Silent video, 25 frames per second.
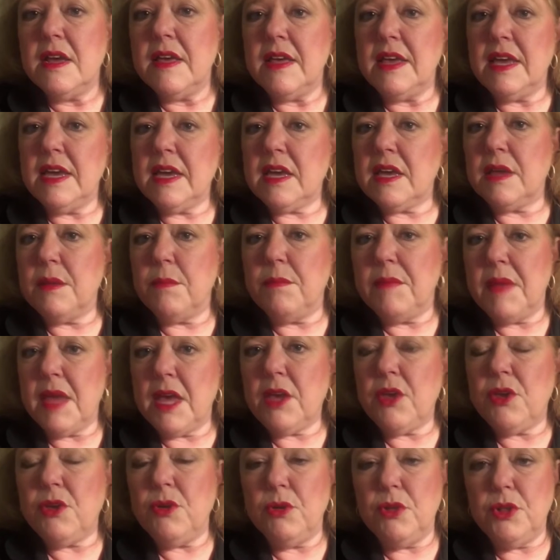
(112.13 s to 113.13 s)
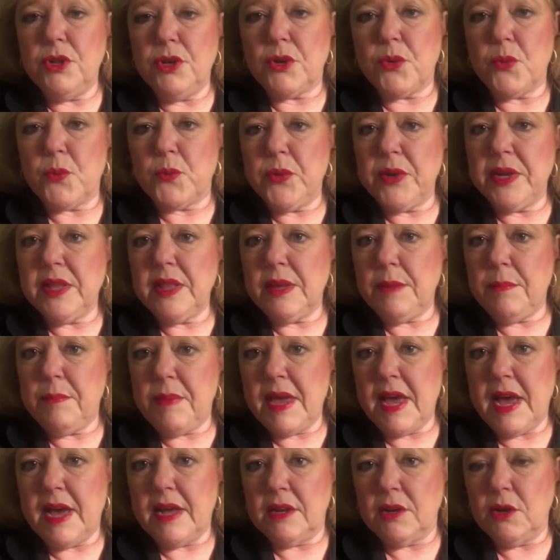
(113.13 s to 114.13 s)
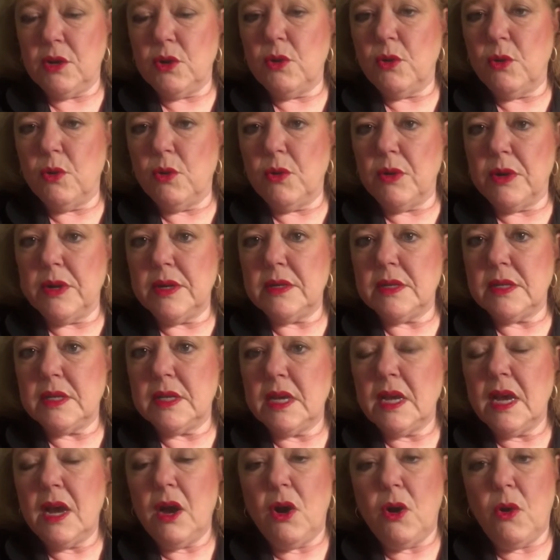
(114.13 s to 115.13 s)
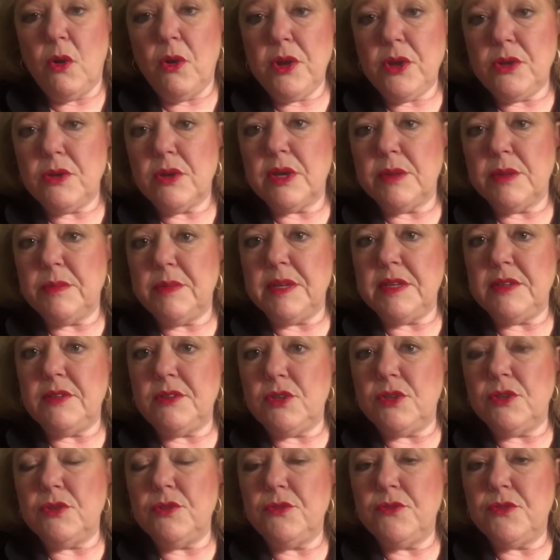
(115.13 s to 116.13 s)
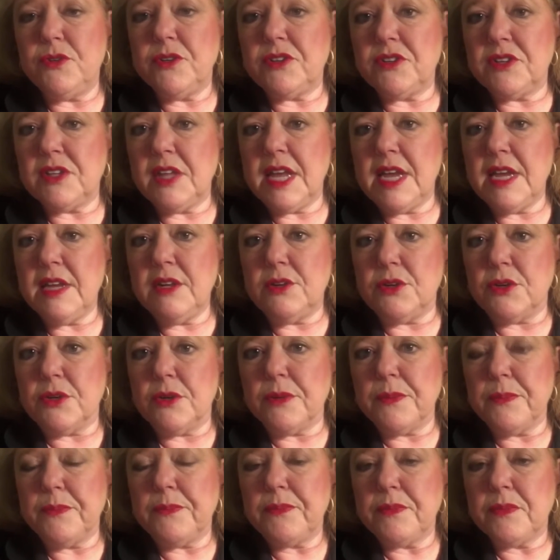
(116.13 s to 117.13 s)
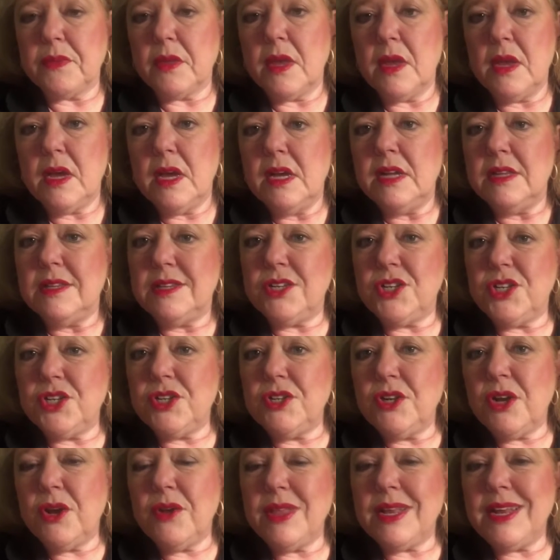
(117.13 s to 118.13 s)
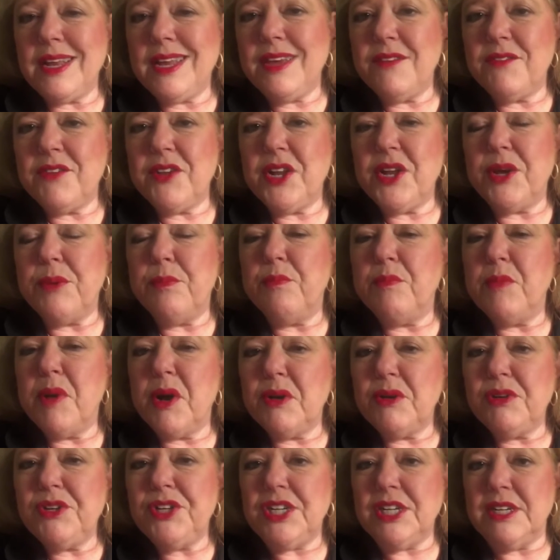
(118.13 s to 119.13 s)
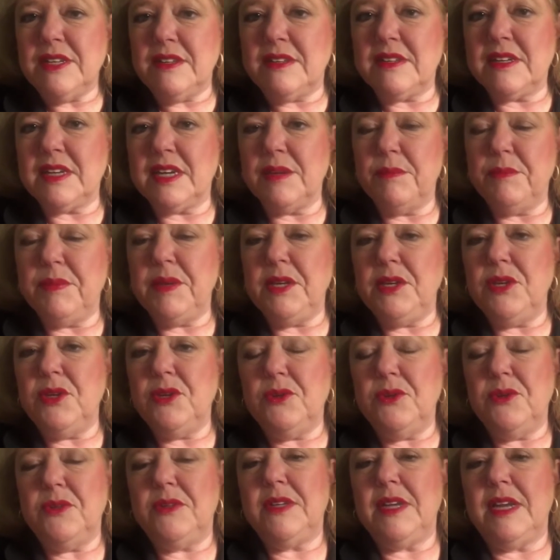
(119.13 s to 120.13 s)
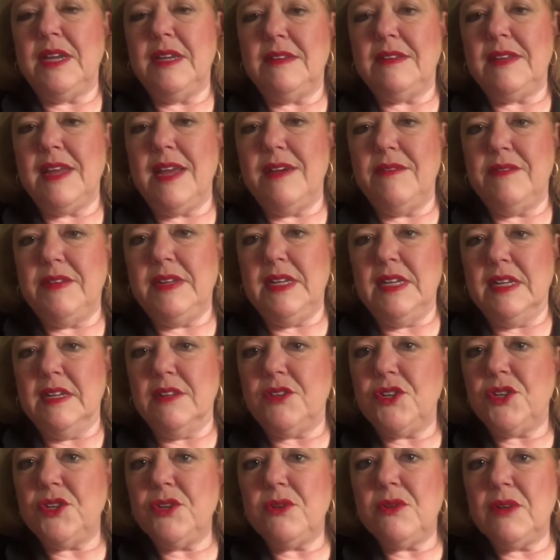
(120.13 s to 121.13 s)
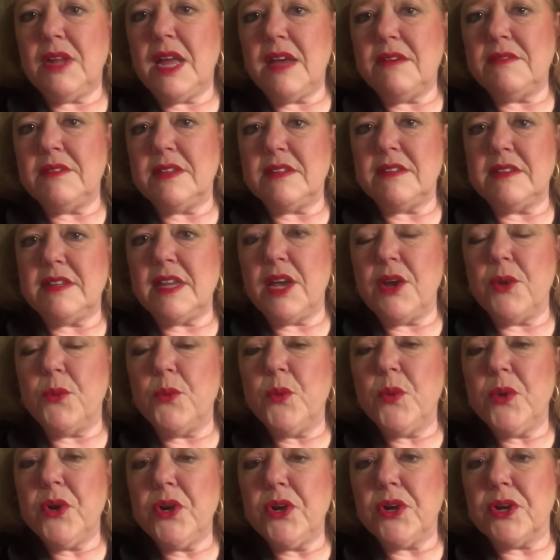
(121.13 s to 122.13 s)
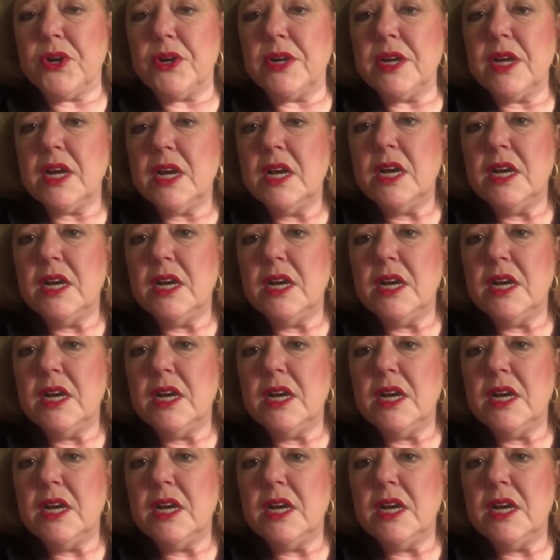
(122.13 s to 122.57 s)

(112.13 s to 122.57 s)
it can make you look really bad in court, or you could be sued for slander. Did you know that even emojis can be used as evidence? You don't have to say a word